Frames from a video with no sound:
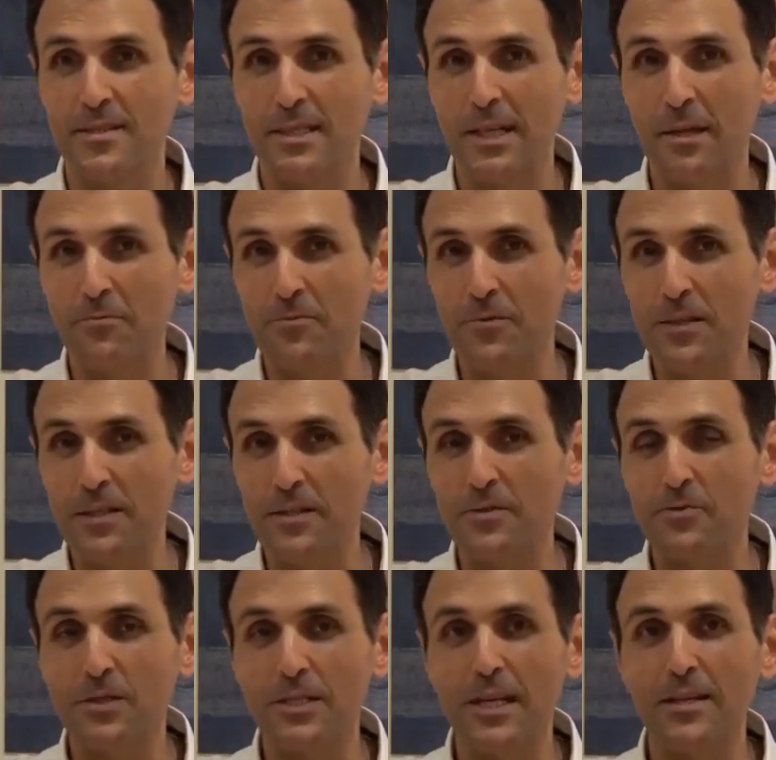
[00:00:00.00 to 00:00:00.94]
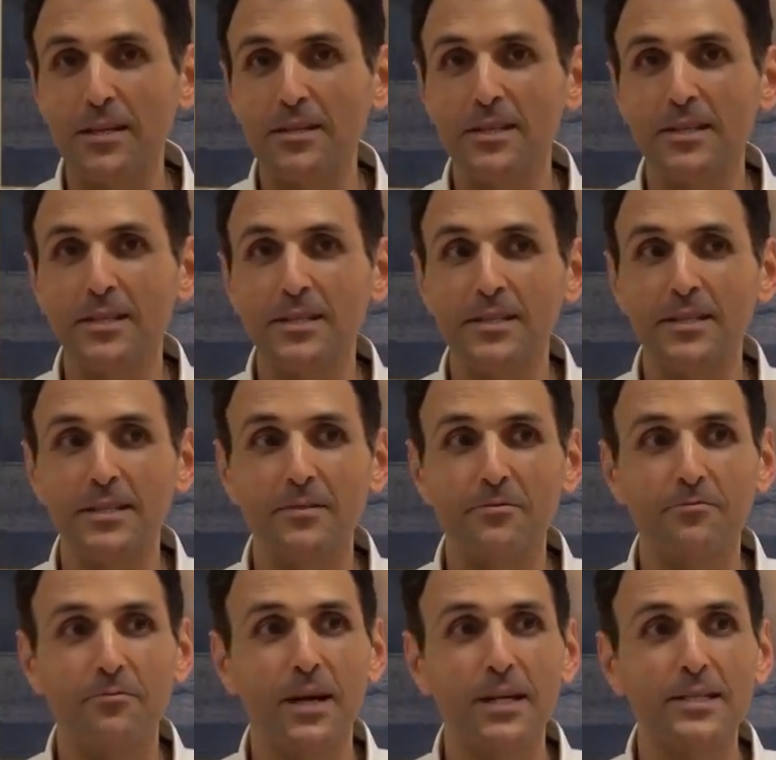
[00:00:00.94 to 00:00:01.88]

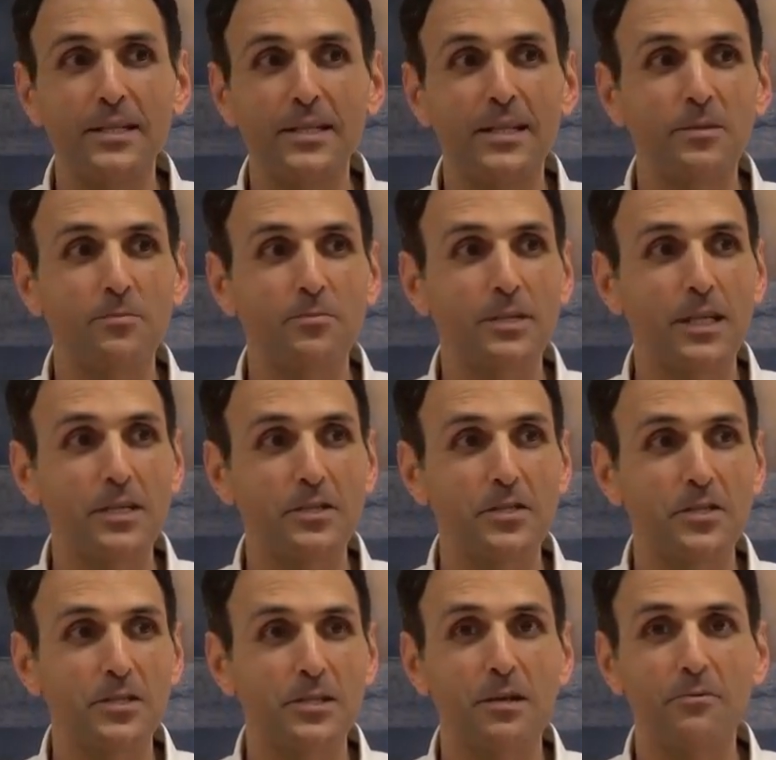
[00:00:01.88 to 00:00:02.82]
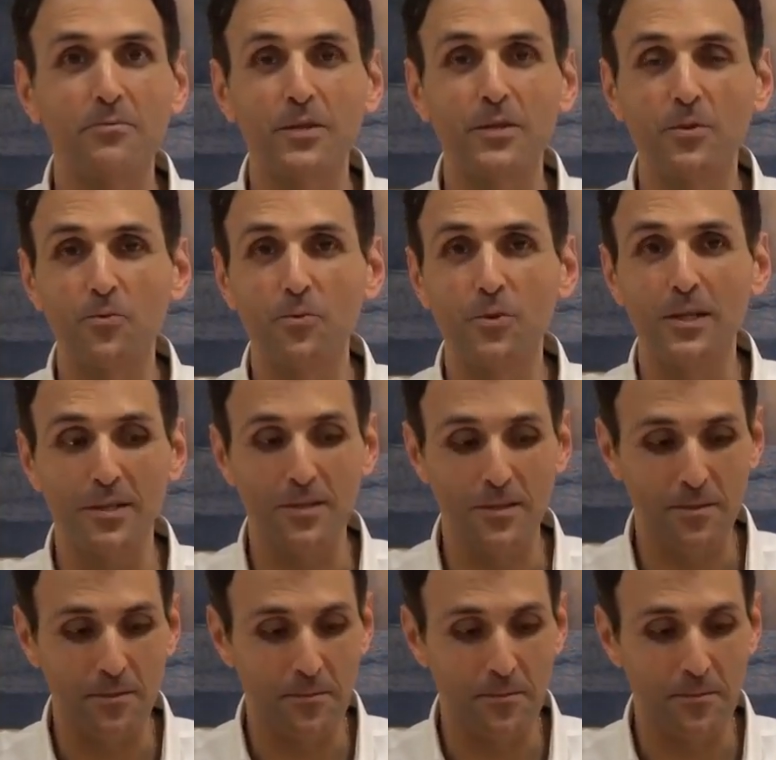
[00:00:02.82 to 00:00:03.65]
Finally I'm touching something real.